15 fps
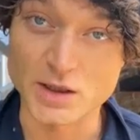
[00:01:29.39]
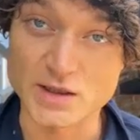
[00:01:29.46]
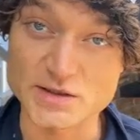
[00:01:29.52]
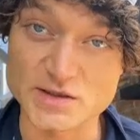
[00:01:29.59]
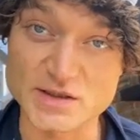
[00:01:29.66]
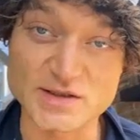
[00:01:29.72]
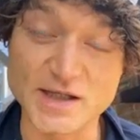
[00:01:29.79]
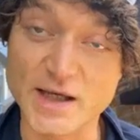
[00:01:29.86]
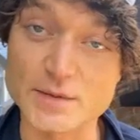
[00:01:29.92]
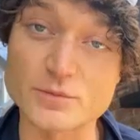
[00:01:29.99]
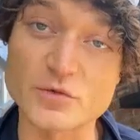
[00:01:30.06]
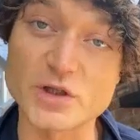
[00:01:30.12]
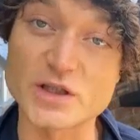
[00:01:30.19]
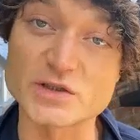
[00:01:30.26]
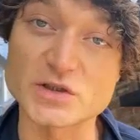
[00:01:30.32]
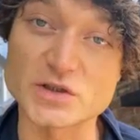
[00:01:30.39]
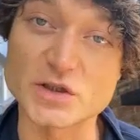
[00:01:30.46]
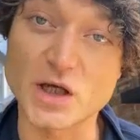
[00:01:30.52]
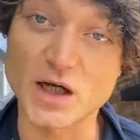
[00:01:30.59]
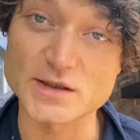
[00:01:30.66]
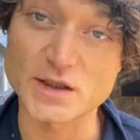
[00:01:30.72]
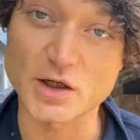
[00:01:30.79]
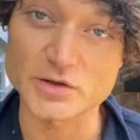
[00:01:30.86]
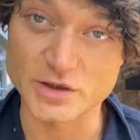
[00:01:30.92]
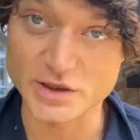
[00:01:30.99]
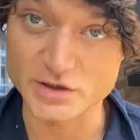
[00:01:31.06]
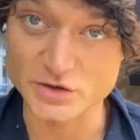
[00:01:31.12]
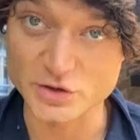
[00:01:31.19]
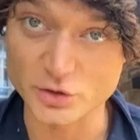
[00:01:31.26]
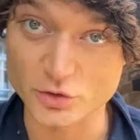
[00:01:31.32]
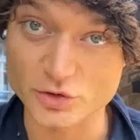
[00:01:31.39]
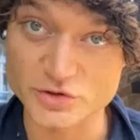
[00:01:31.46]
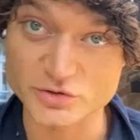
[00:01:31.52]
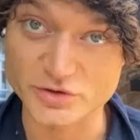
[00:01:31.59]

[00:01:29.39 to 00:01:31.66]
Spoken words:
It's the same reason I don't endorse